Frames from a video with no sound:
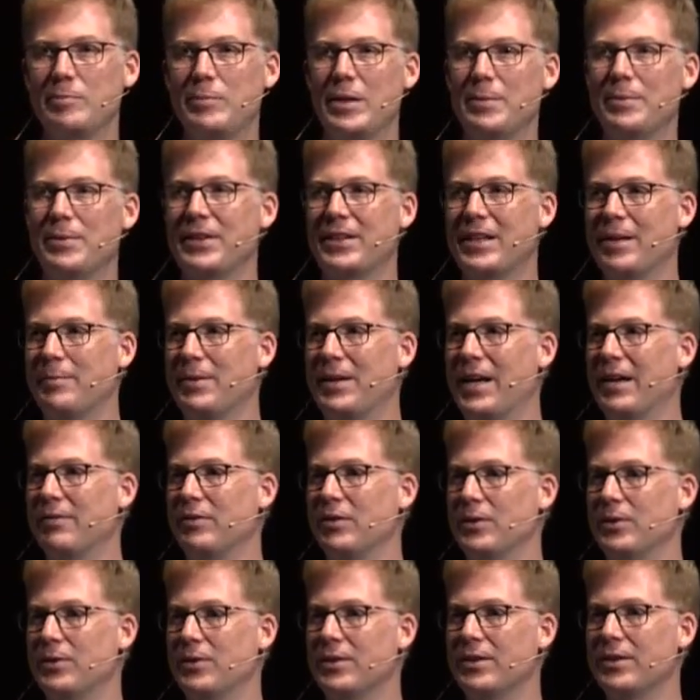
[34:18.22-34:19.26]
people to come and have
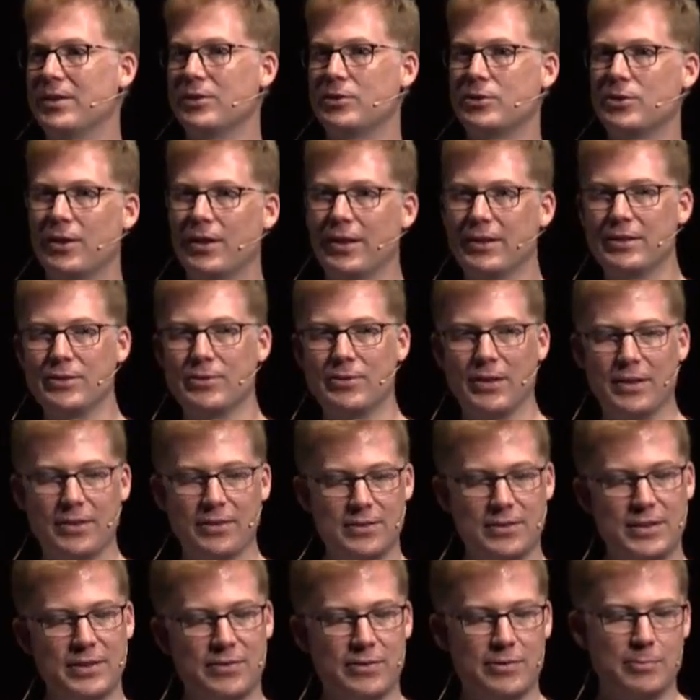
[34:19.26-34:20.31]
a look and try it to run it
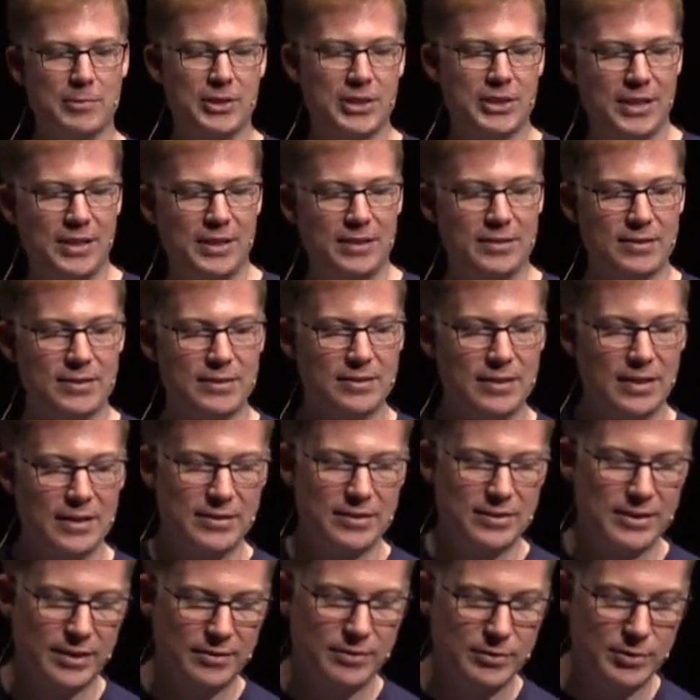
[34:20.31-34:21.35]
on different machines
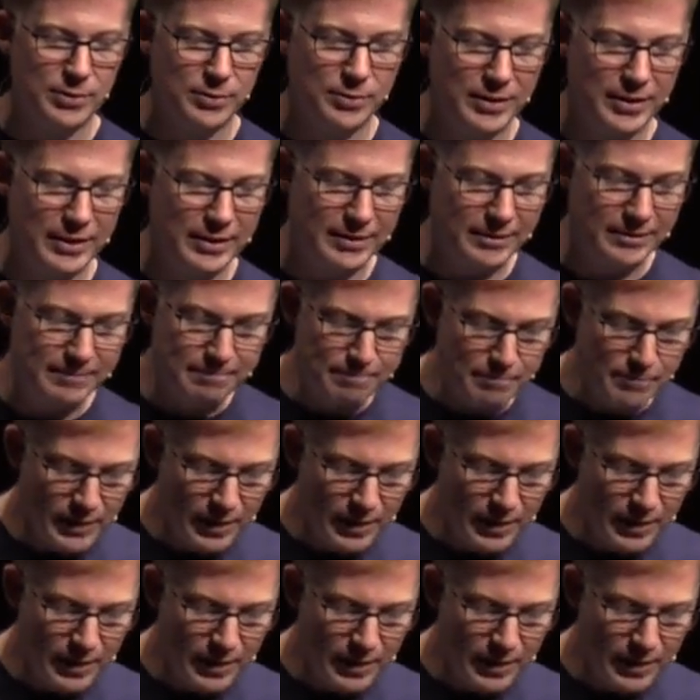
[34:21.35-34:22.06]
and stuff cool there.